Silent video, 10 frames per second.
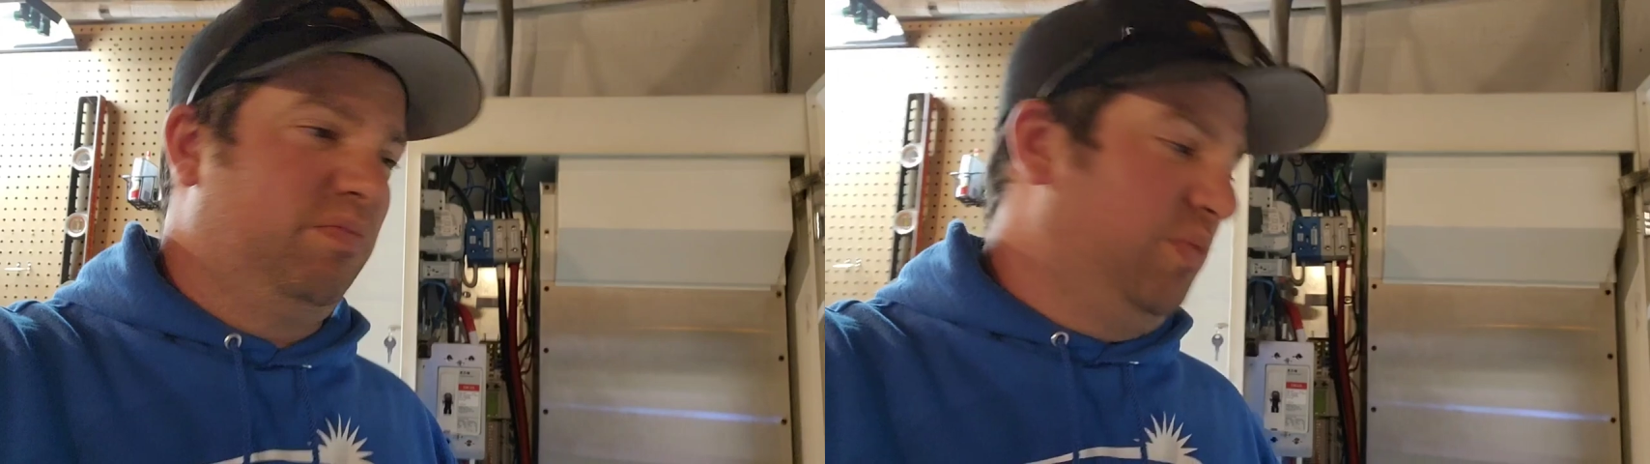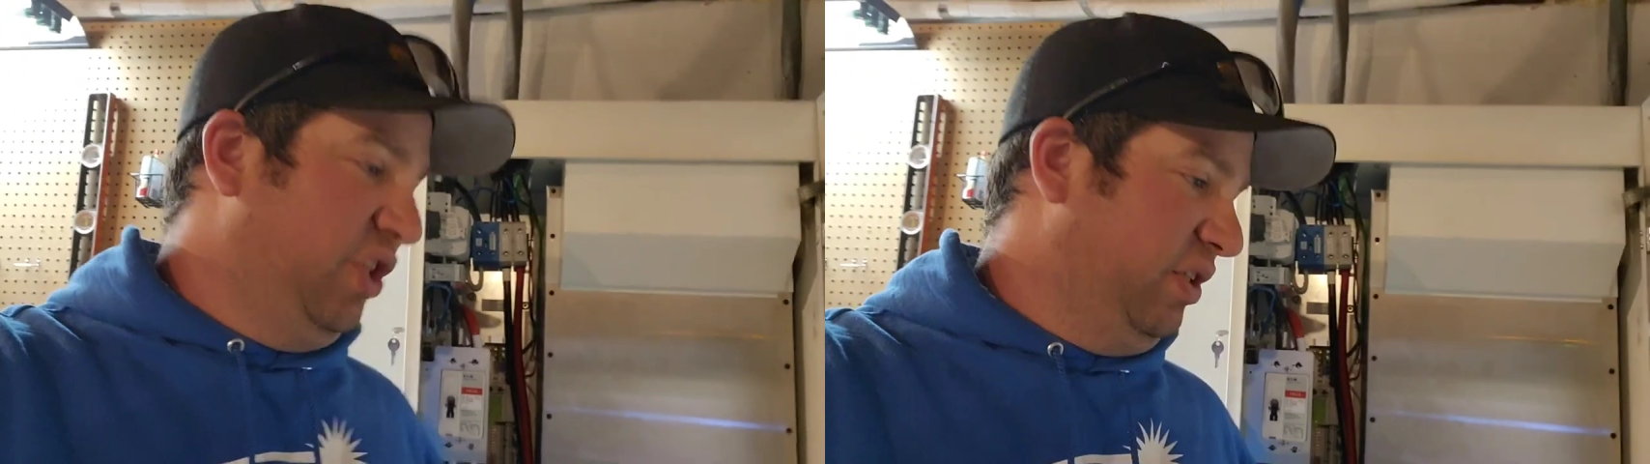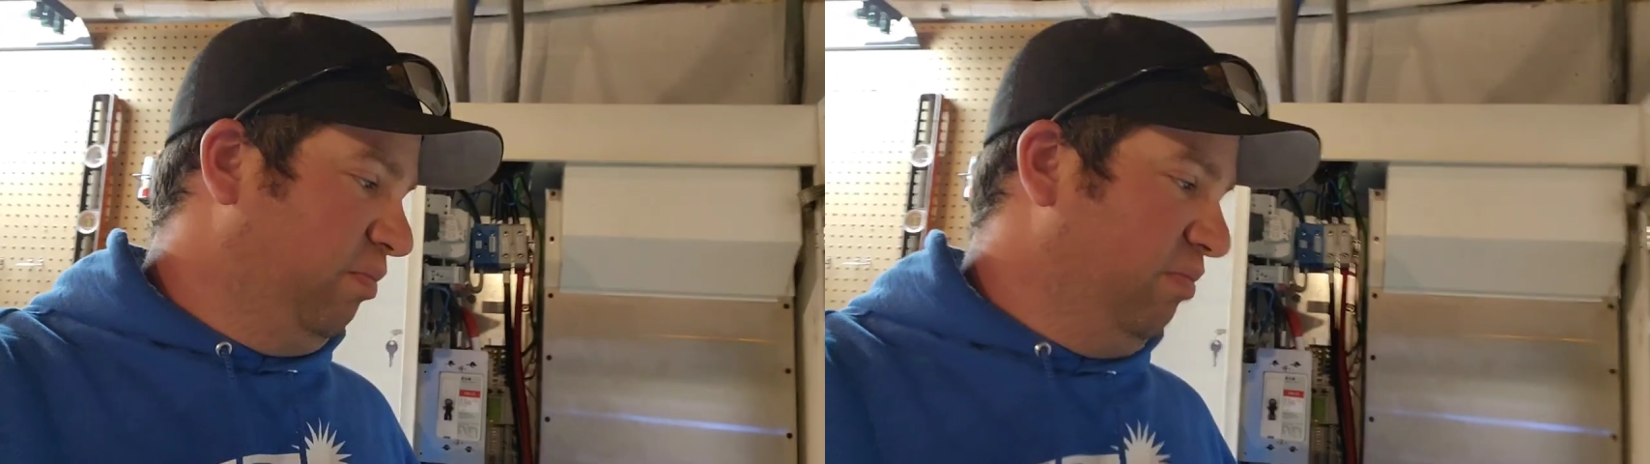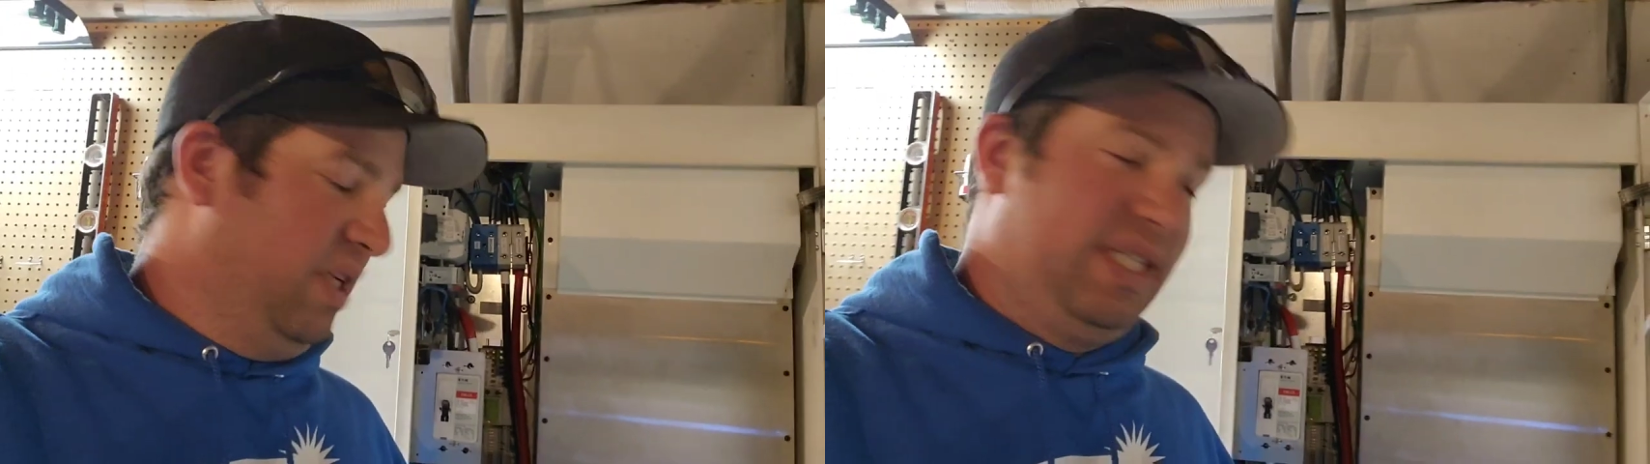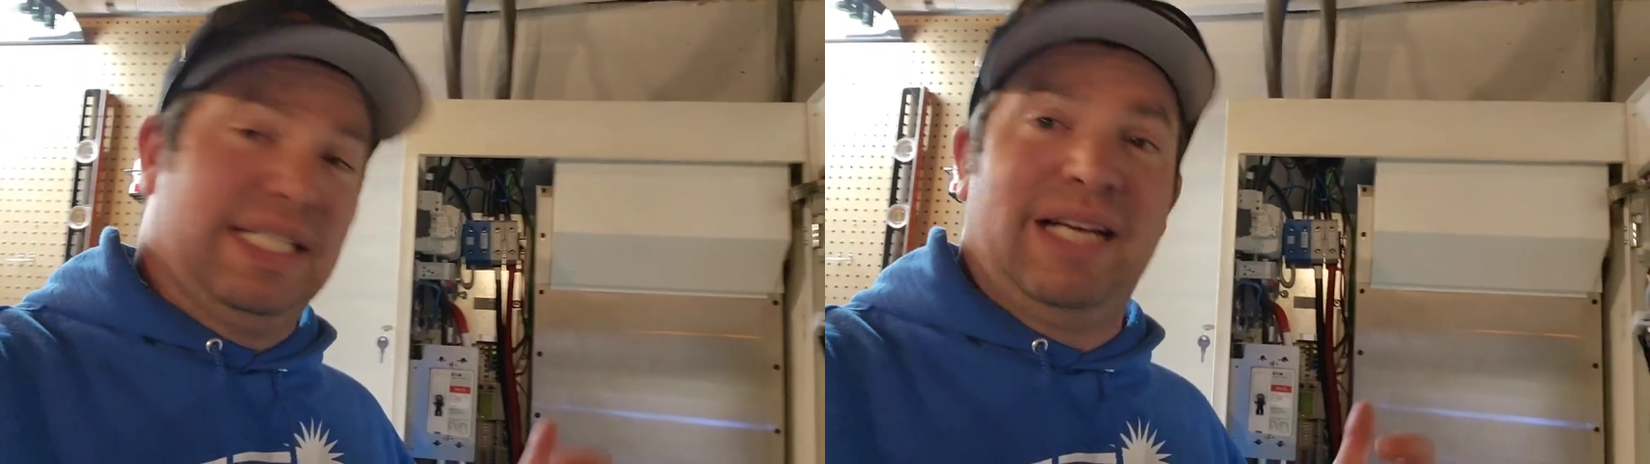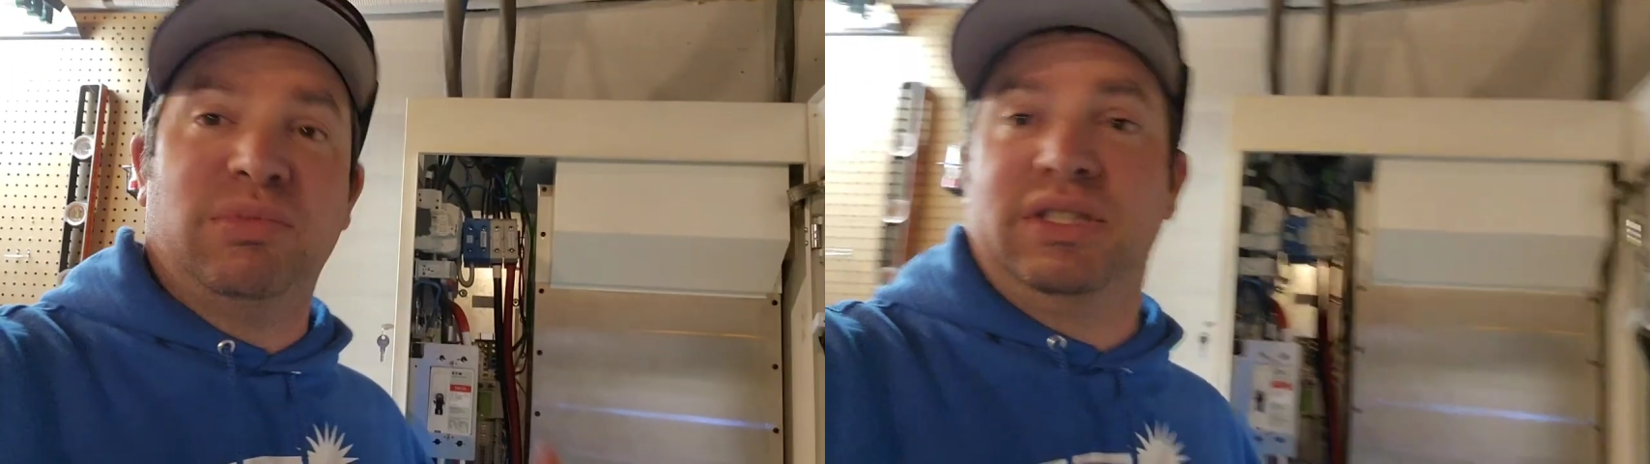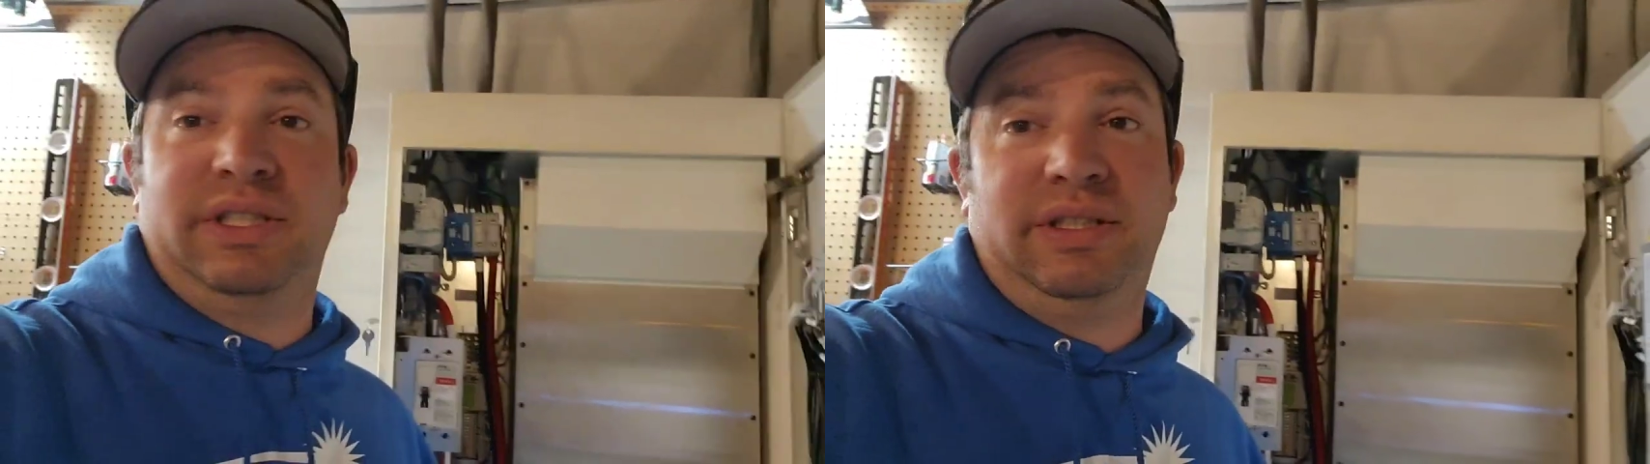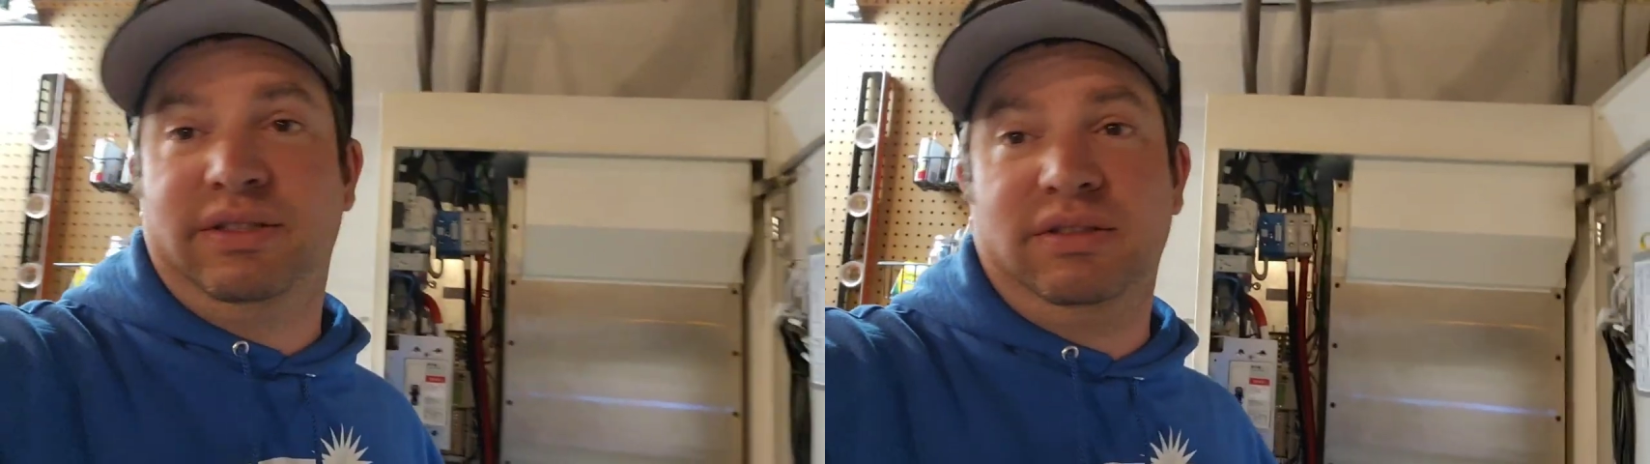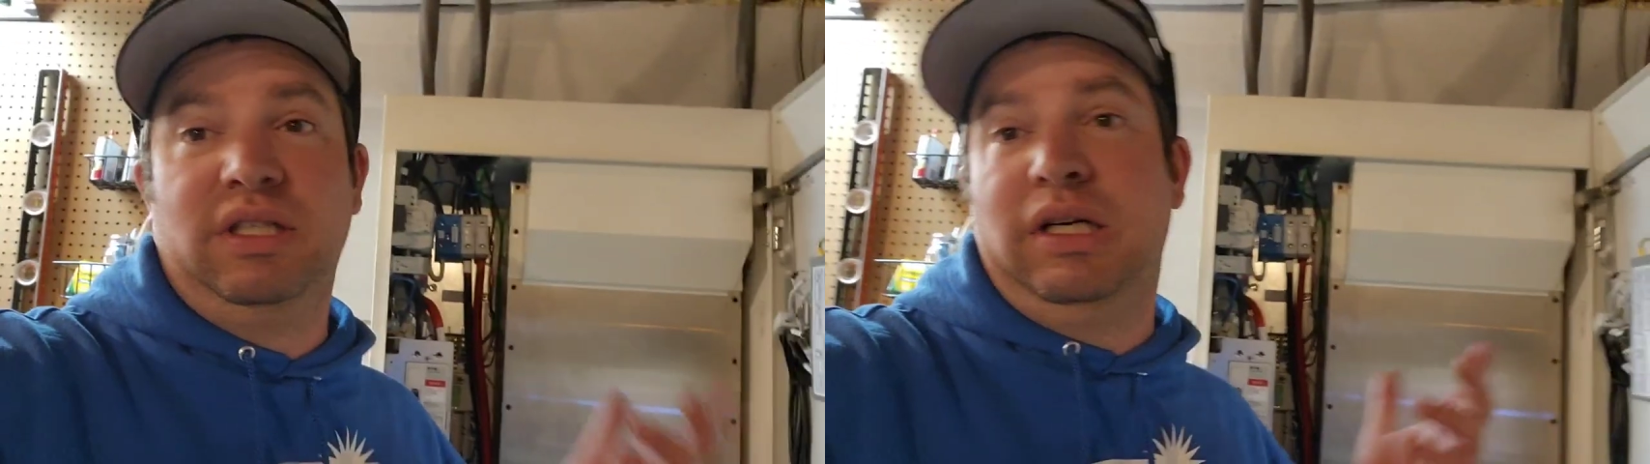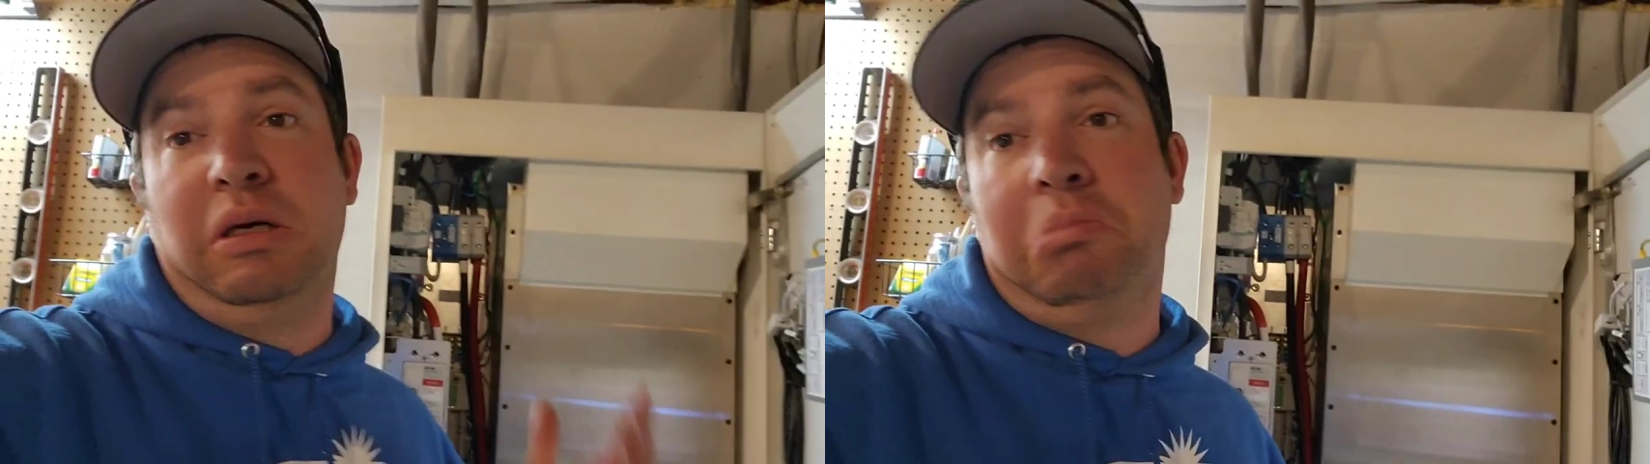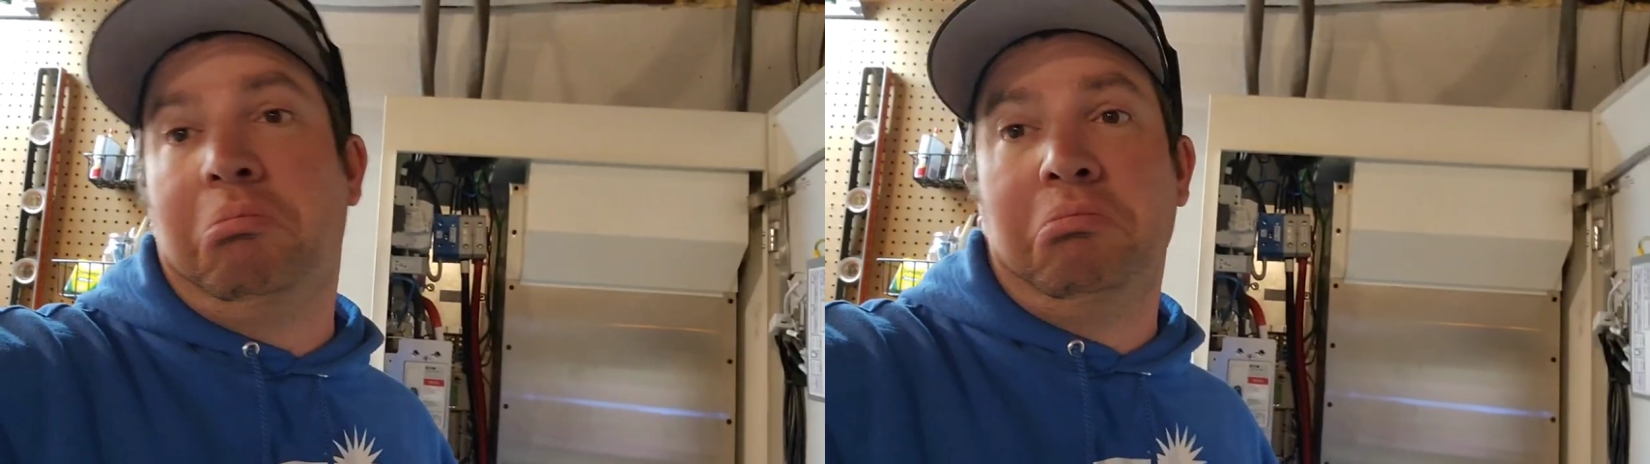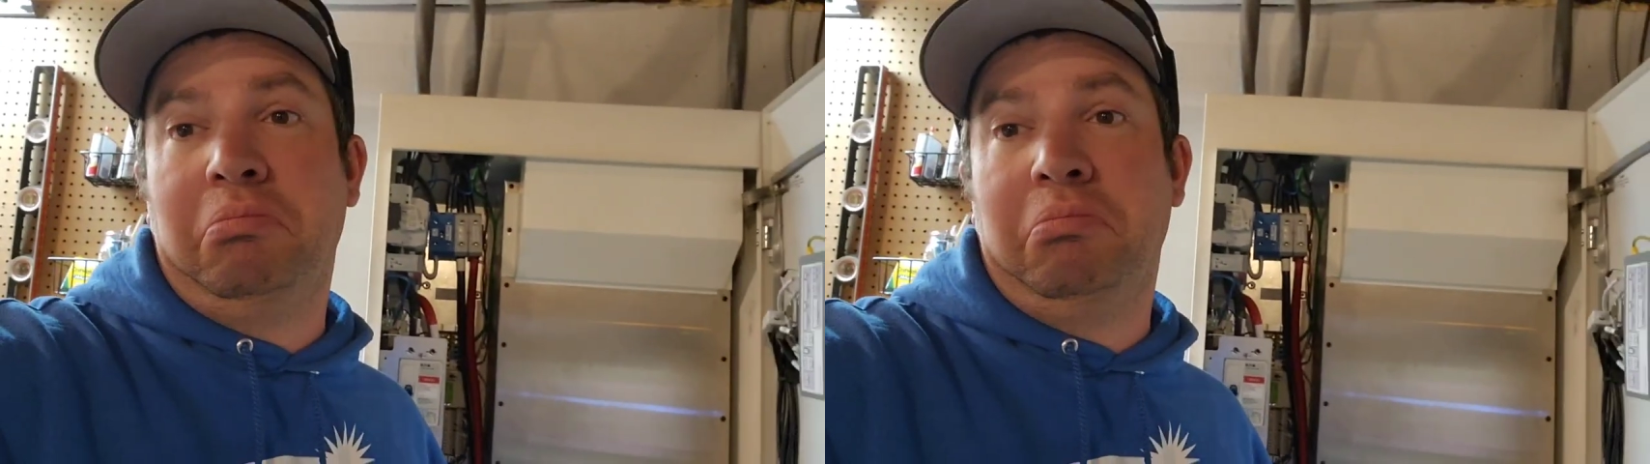just mislabeled, um,